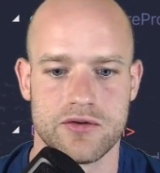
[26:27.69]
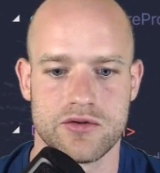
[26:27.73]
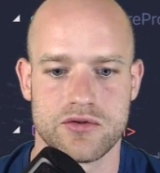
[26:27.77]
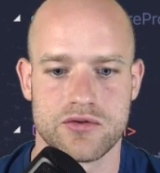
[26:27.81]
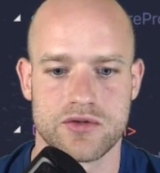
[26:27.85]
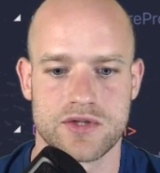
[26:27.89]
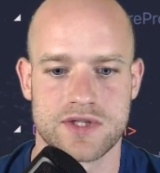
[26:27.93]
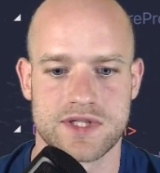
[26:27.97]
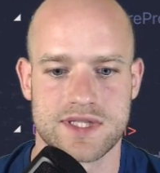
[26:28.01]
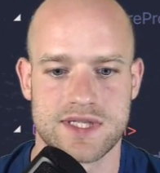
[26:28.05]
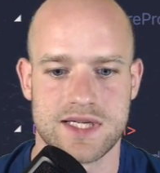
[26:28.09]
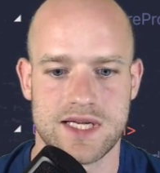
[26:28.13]

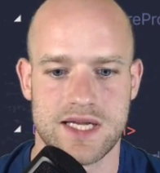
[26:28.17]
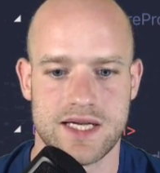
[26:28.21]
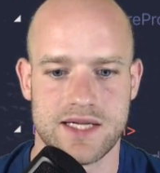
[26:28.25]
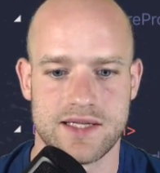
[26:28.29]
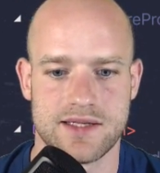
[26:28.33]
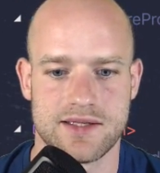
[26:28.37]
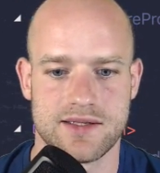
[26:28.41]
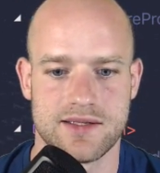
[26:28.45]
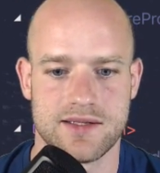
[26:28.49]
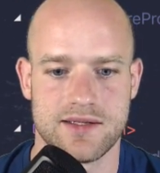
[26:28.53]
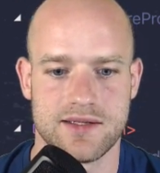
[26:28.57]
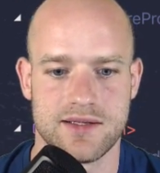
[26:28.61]

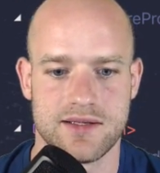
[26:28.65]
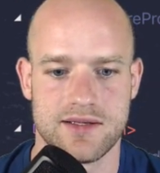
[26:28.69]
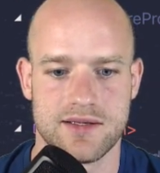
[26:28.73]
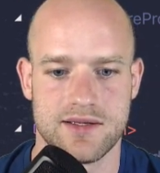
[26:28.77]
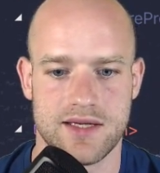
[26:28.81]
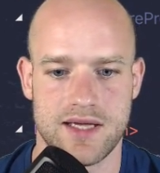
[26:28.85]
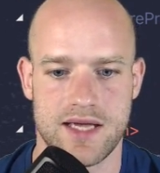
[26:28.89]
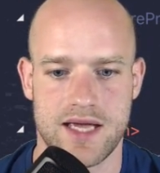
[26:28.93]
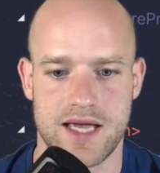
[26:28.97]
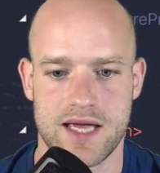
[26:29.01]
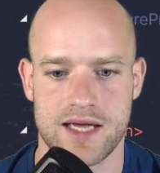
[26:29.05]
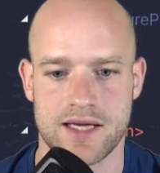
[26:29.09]
translate
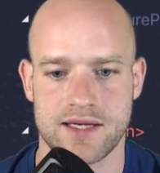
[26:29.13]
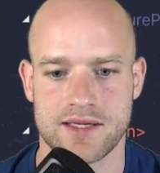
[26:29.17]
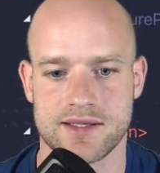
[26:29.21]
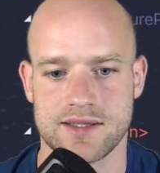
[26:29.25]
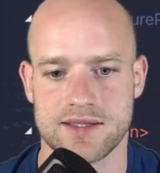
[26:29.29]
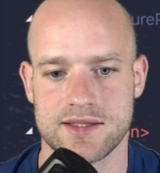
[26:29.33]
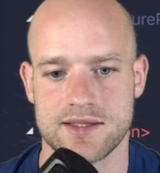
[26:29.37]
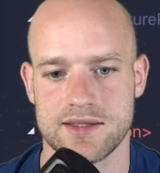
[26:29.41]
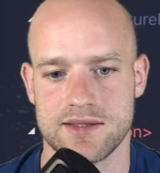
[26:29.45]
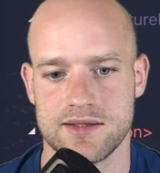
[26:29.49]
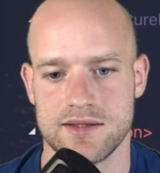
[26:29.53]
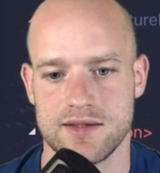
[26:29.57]

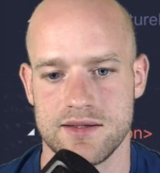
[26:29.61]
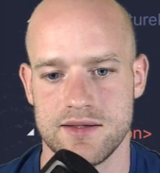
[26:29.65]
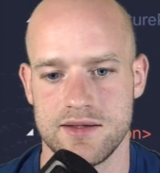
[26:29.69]
x.